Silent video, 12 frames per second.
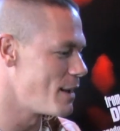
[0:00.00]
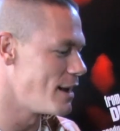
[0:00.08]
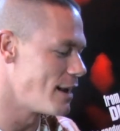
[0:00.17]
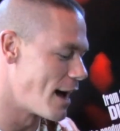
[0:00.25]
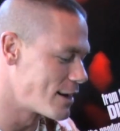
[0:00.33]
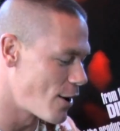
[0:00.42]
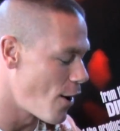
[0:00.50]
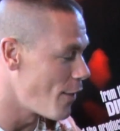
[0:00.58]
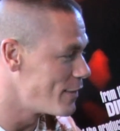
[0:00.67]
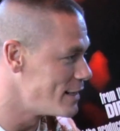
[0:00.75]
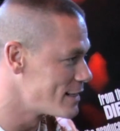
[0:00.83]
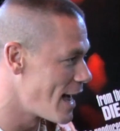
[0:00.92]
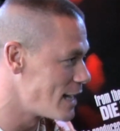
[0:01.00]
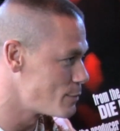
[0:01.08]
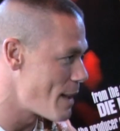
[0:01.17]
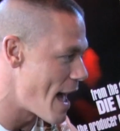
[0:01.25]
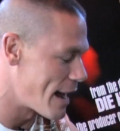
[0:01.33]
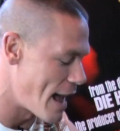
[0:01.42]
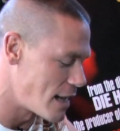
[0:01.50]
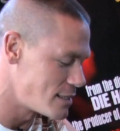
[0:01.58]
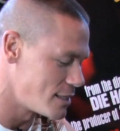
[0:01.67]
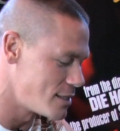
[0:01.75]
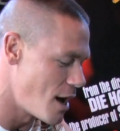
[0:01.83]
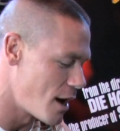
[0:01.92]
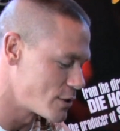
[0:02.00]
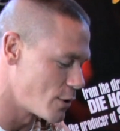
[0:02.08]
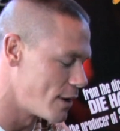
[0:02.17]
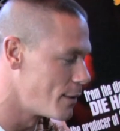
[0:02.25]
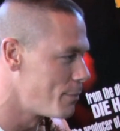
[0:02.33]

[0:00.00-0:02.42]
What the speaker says: Pete. I called these guys back as the Sox are on the